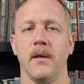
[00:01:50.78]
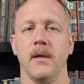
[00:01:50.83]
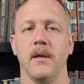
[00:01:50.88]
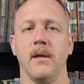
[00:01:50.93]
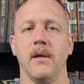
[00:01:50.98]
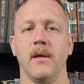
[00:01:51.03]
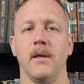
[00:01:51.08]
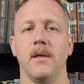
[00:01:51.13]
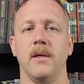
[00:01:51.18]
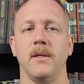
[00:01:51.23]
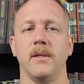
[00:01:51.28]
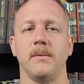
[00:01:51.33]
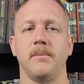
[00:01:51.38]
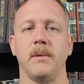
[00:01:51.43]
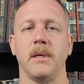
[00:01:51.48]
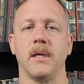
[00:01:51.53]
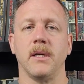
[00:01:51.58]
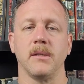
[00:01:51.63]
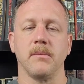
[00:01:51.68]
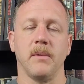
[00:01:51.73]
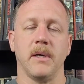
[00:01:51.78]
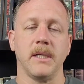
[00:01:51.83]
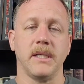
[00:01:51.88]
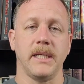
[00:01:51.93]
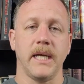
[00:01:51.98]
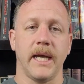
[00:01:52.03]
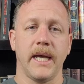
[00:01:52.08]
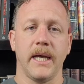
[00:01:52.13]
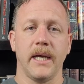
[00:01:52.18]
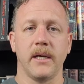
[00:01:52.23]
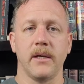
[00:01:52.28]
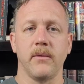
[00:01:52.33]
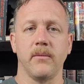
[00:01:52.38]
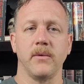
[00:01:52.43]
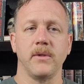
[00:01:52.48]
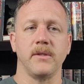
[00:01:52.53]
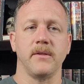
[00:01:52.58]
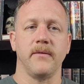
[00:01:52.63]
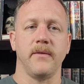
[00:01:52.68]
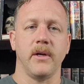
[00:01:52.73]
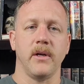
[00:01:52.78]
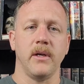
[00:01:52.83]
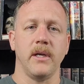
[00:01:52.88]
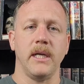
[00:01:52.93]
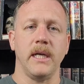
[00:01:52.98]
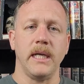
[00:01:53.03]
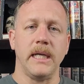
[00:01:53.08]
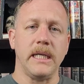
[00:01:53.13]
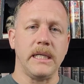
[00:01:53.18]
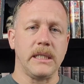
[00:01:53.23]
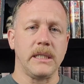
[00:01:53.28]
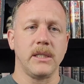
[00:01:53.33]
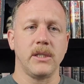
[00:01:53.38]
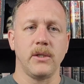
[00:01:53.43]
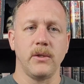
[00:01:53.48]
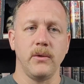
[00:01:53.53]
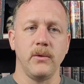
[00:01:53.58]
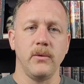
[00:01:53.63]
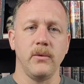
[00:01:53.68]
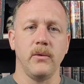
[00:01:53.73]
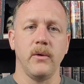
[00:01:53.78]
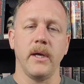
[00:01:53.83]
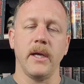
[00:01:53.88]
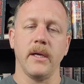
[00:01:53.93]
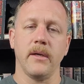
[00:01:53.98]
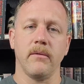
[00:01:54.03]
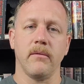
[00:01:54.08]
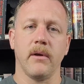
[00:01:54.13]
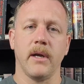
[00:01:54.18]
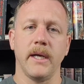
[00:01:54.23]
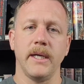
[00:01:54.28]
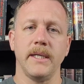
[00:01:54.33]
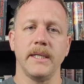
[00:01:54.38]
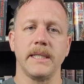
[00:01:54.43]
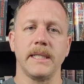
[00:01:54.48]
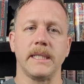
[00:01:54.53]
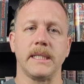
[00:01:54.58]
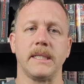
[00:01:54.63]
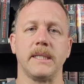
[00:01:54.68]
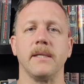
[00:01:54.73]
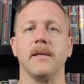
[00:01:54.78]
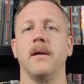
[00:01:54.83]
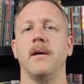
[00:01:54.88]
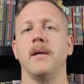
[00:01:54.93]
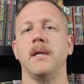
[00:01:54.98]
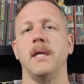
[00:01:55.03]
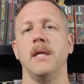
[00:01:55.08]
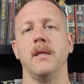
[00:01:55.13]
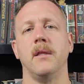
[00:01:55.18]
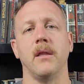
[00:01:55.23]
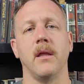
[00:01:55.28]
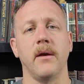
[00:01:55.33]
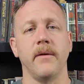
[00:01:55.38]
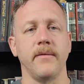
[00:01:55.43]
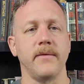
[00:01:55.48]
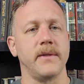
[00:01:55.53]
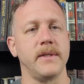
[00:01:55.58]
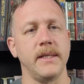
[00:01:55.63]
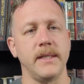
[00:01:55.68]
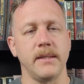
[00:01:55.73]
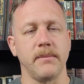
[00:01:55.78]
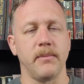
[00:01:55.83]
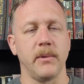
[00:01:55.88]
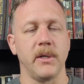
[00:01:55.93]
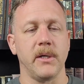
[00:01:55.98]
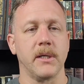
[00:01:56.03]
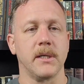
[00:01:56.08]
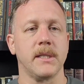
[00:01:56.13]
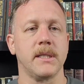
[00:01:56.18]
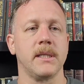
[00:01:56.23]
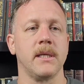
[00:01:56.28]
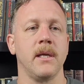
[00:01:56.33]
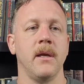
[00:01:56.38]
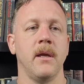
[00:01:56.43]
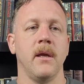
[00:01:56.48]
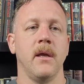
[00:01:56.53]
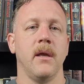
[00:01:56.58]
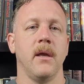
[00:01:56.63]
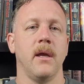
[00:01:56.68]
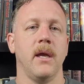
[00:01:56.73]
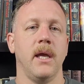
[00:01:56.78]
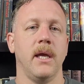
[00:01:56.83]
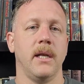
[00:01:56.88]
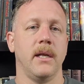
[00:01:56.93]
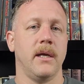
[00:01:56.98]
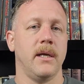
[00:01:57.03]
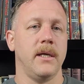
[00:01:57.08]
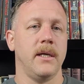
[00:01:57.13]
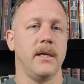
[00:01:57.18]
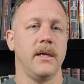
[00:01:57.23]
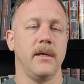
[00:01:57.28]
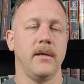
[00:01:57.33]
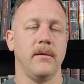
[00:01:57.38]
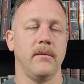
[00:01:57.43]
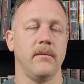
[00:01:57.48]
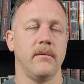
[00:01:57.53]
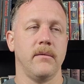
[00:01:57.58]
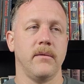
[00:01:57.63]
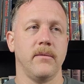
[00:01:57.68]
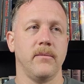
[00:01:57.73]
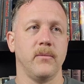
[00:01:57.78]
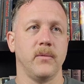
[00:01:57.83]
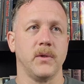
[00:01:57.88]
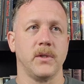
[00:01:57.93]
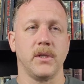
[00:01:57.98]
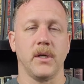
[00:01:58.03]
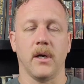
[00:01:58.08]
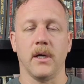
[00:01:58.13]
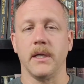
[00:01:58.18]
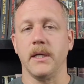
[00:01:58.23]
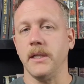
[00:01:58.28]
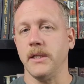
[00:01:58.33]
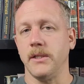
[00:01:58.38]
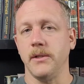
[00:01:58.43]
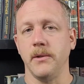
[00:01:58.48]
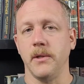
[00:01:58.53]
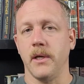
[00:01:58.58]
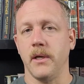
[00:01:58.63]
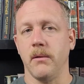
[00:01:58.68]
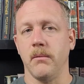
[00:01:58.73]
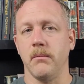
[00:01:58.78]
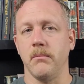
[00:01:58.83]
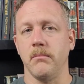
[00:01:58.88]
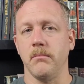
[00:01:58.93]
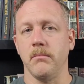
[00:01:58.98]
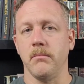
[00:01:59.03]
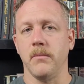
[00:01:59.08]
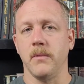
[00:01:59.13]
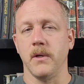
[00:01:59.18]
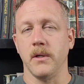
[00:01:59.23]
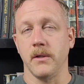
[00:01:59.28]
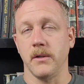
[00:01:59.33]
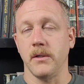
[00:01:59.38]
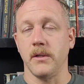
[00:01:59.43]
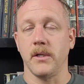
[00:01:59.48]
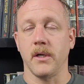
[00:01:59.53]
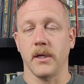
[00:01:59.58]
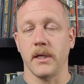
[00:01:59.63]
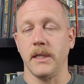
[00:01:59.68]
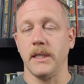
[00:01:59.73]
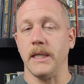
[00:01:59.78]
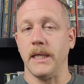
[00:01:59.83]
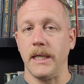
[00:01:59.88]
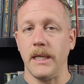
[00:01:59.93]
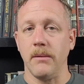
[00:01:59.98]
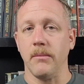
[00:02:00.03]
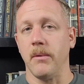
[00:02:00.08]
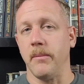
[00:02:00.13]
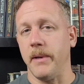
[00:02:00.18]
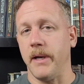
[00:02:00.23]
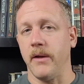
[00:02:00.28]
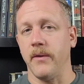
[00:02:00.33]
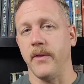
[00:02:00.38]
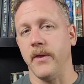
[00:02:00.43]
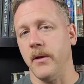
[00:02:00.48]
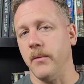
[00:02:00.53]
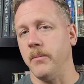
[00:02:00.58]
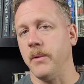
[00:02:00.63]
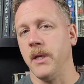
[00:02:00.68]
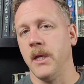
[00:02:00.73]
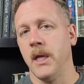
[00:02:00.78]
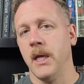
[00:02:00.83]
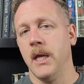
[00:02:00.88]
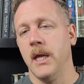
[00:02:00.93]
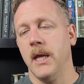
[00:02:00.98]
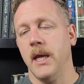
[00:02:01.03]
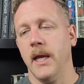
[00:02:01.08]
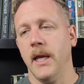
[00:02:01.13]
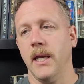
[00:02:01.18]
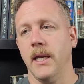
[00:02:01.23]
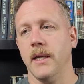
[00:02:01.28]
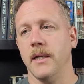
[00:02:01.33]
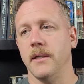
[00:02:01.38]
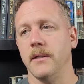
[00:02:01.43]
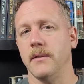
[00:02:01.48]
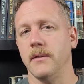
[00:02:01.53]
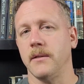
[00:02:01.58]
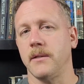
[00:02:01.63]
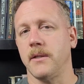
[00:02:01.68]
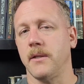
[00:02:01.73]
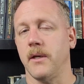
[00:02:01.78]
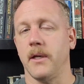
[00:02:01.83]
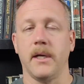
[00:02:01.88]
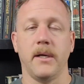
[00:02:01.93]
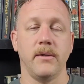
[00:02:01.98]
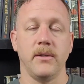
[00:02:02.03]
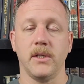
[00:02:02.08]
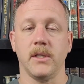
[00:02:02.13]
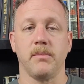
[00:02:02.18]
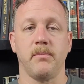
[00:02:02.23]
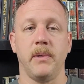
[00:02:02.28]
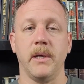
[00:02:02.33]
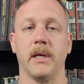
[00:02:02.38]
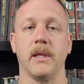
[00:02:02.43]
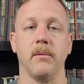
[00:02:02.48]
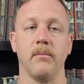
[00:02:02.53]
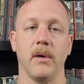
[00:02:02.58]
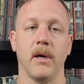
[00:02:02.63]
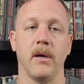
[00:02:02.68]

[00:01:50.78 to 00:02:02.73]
is because my dad was very into Anne Rice. He loves these books, and I was talking to him about them, and thought I would just pick them